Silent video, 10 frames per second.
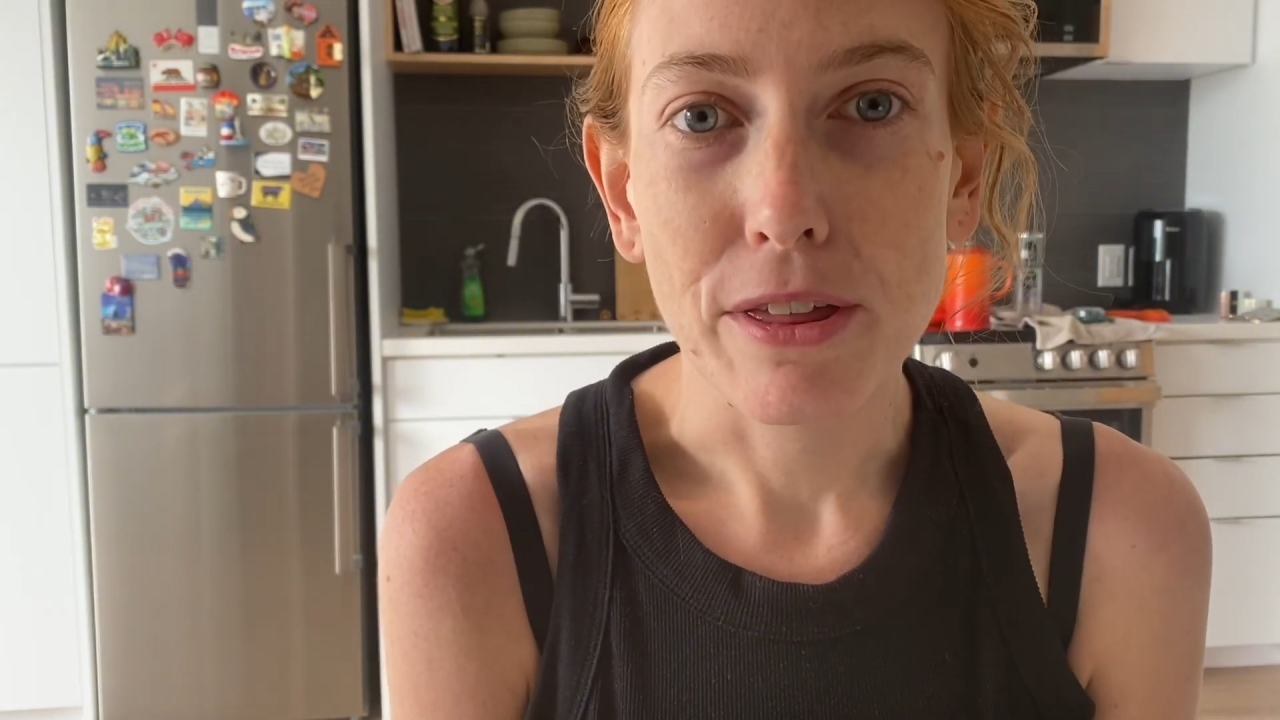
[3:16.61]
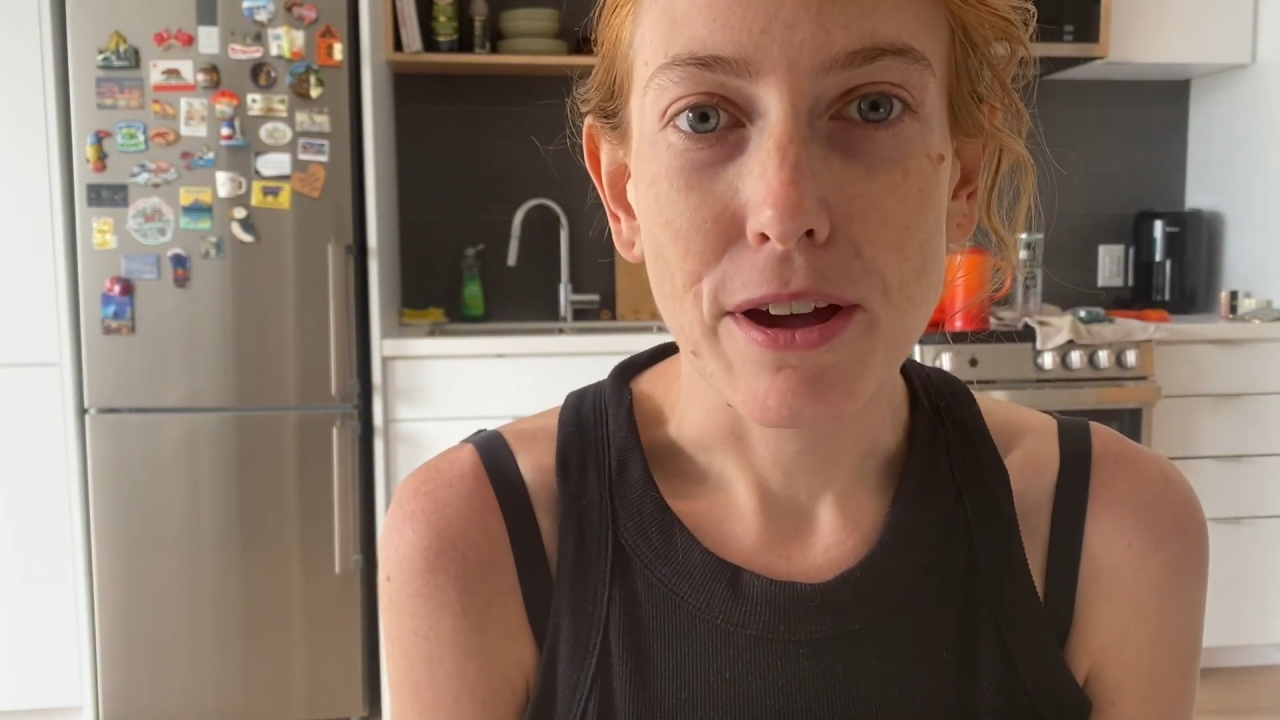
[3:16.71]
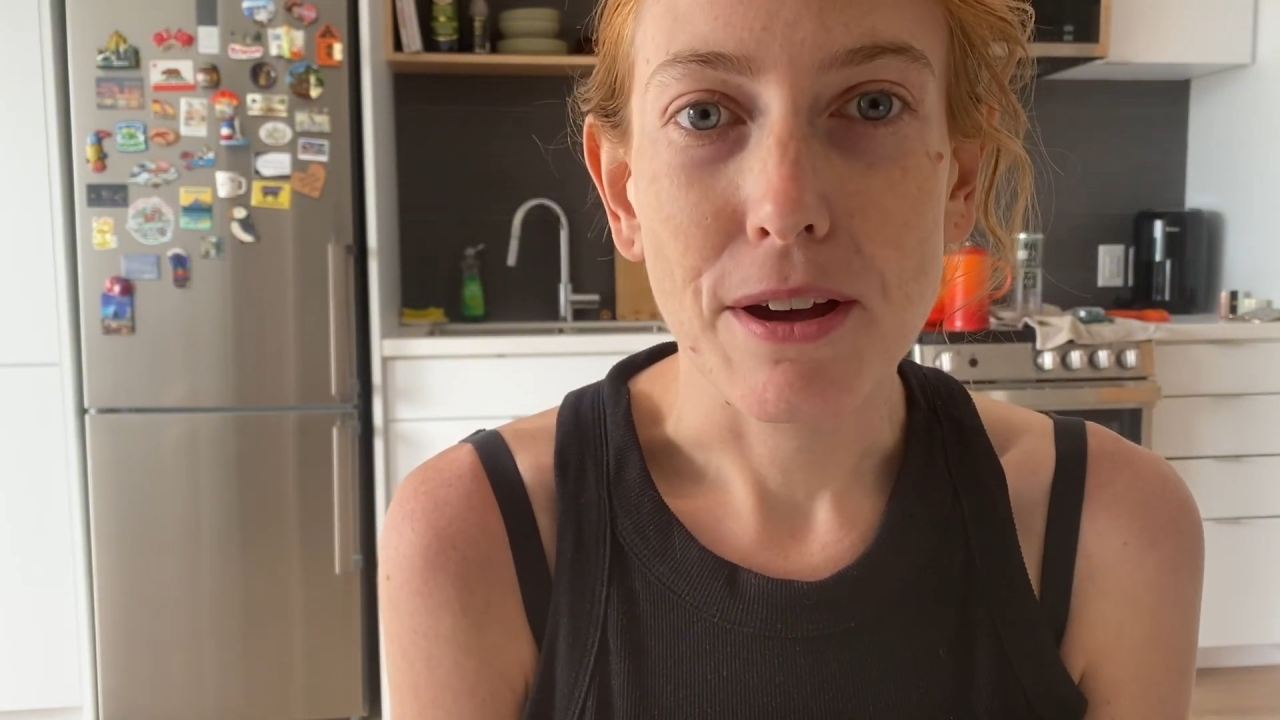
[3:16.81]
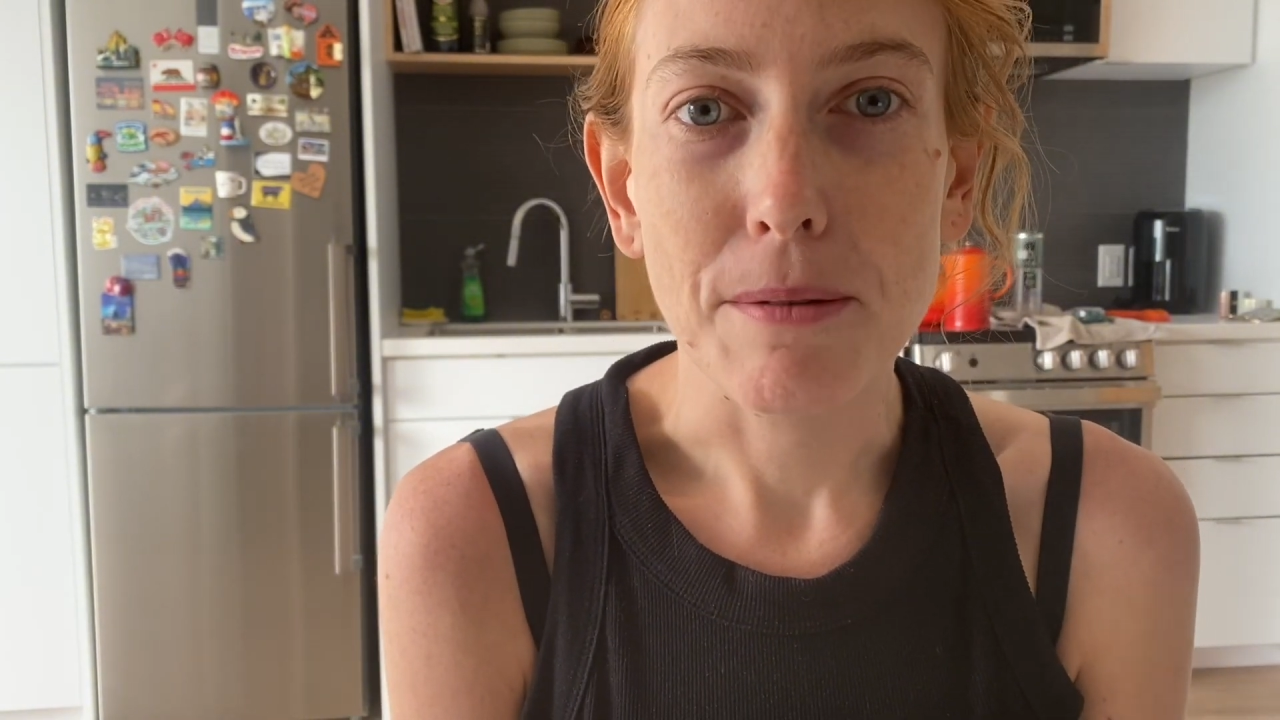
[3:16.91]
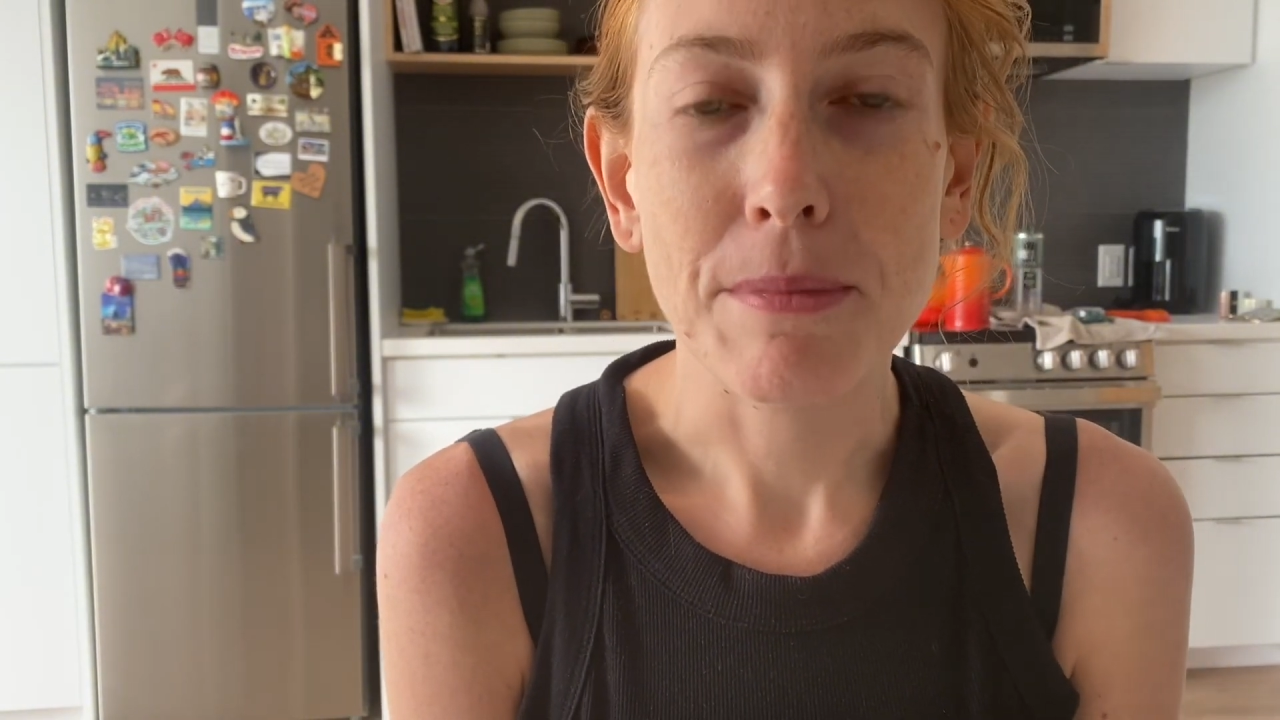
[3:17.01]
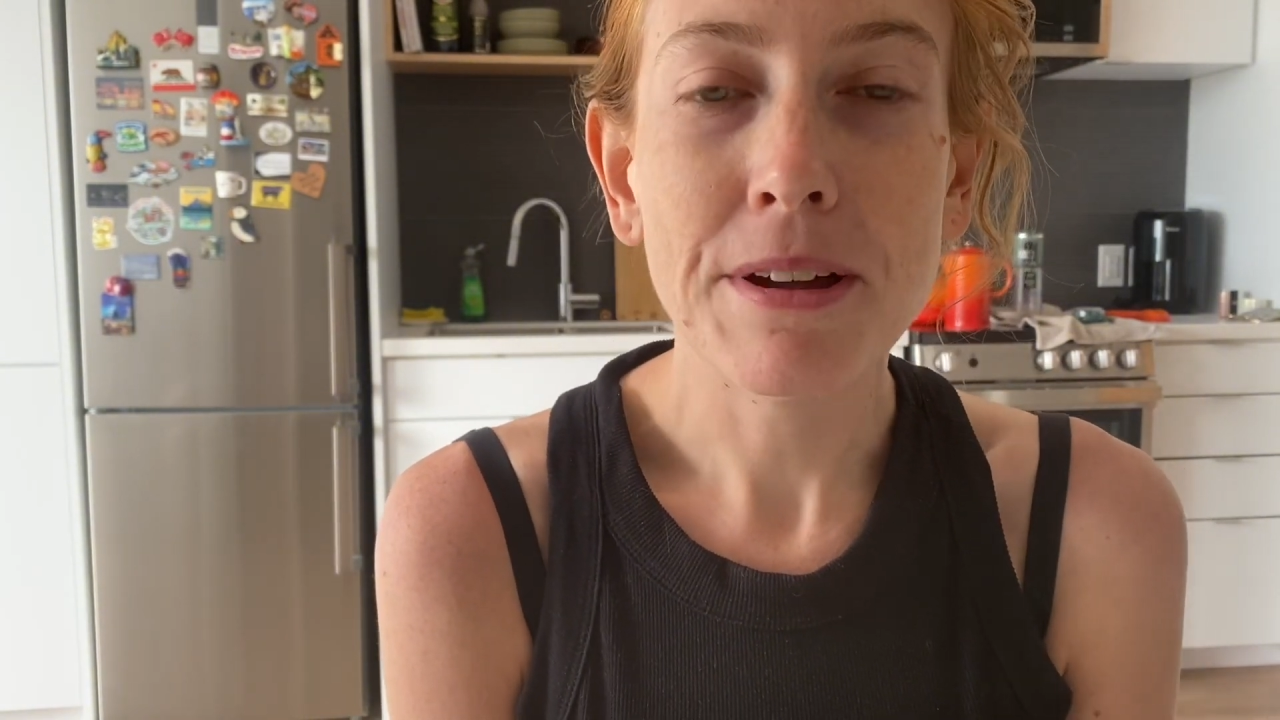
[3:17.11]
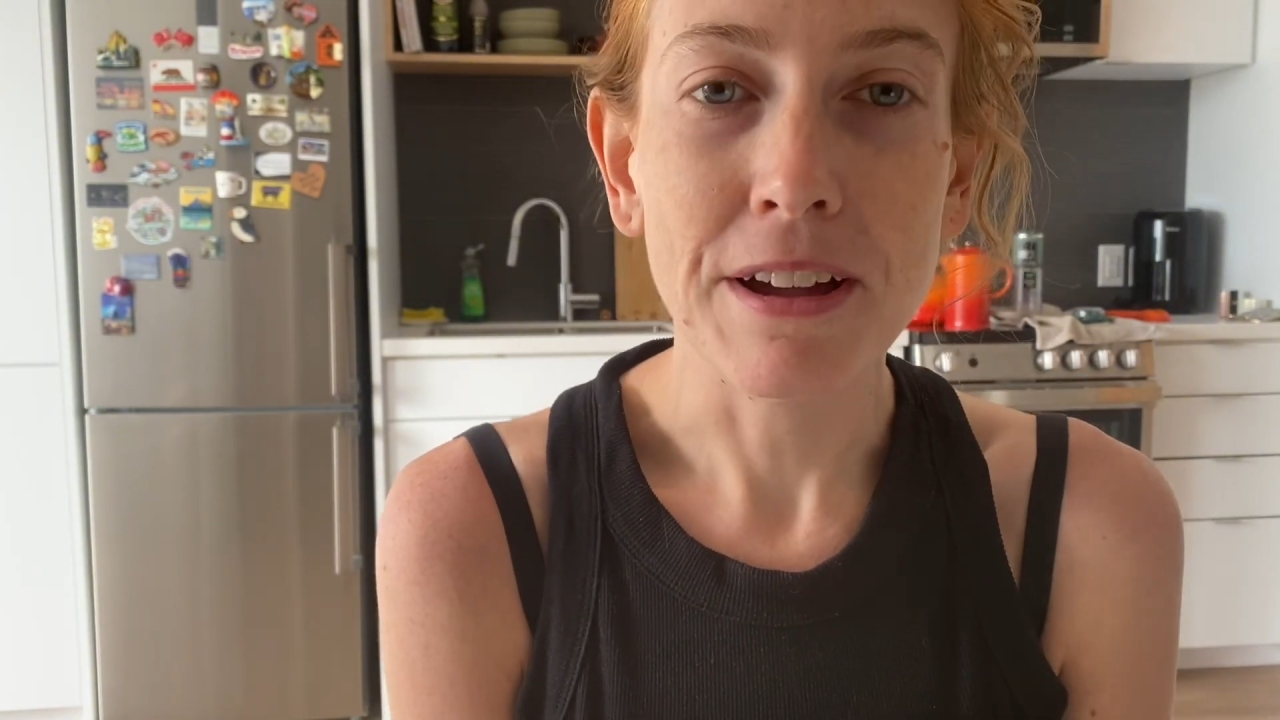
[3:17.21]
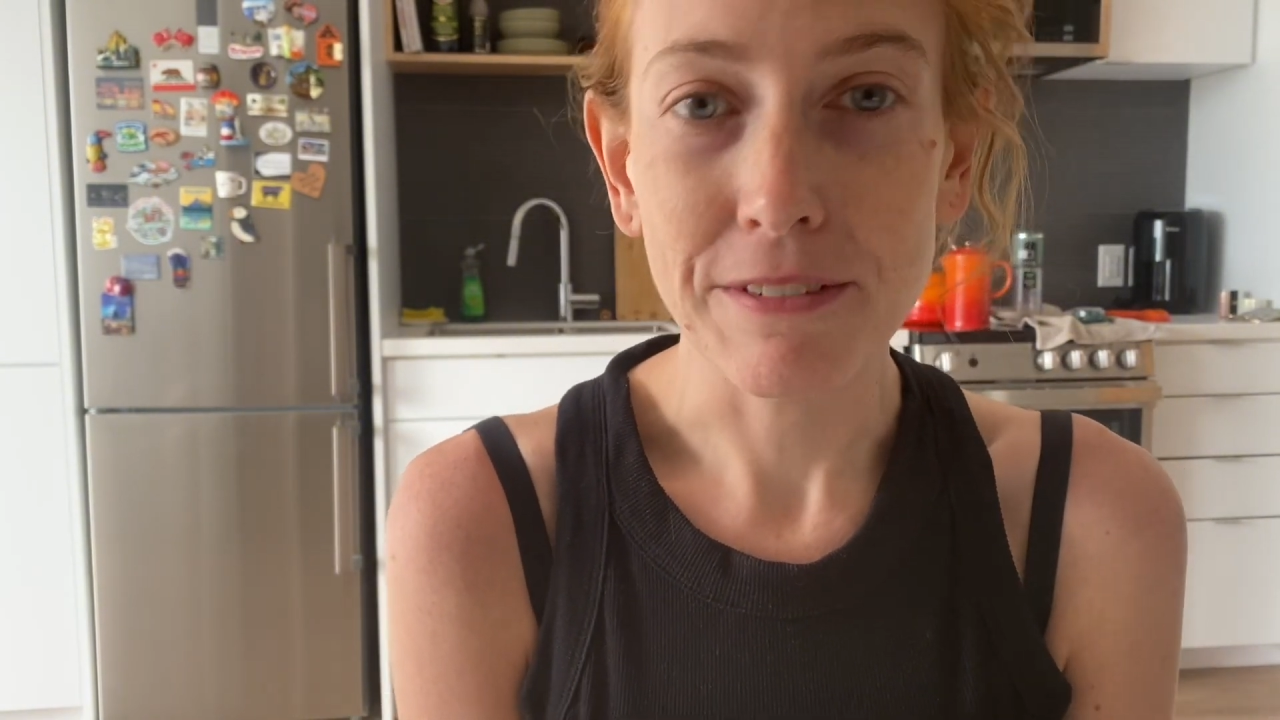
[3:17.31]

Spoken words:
I